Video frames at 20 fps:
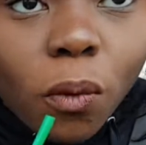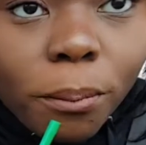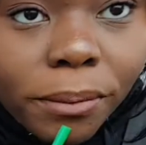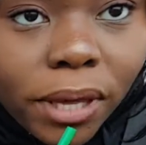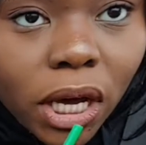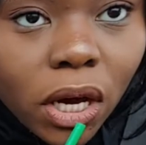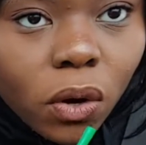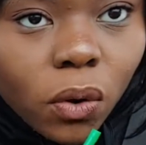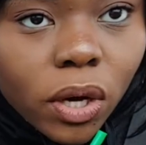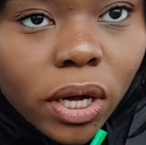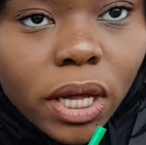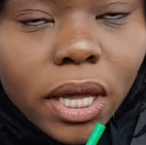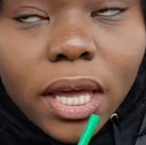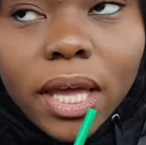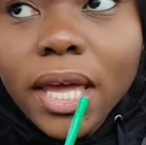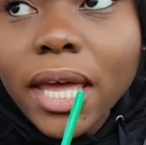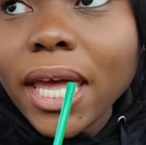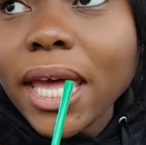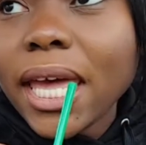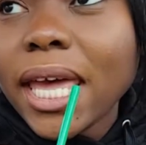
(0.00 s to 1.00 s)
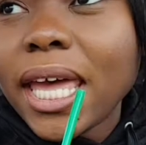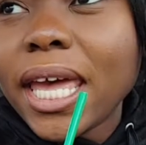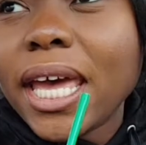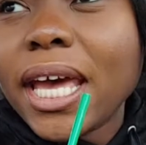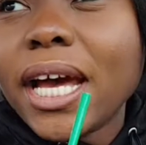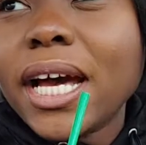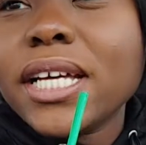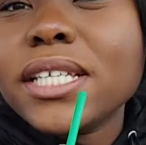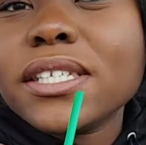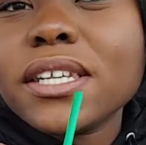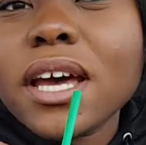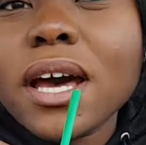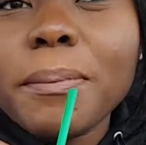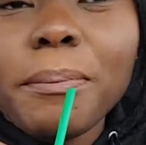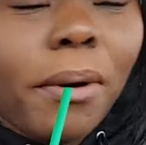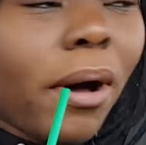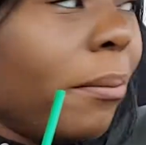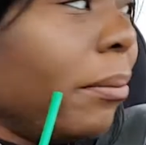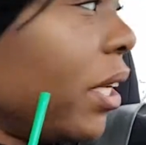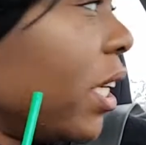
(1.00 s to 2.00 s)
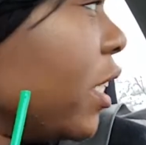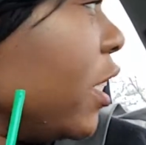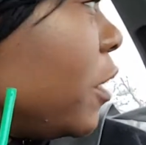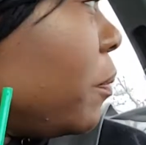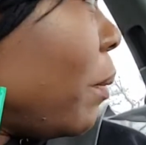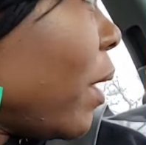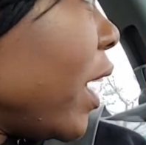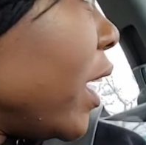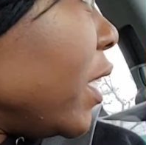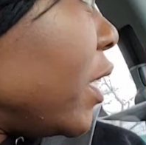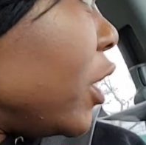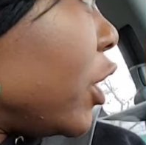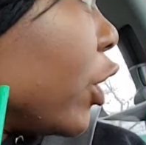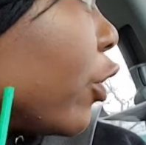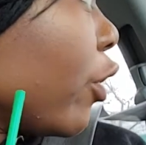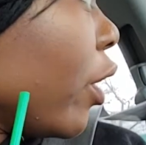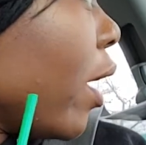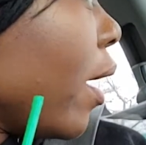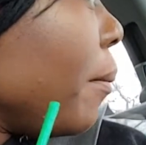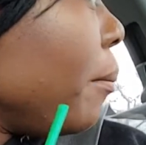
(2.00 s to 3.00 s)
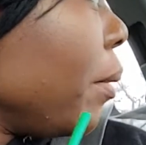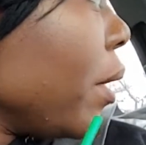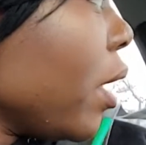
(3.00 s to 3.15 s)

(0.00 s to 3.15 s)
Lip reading: milk and a pumpkin spice syrup.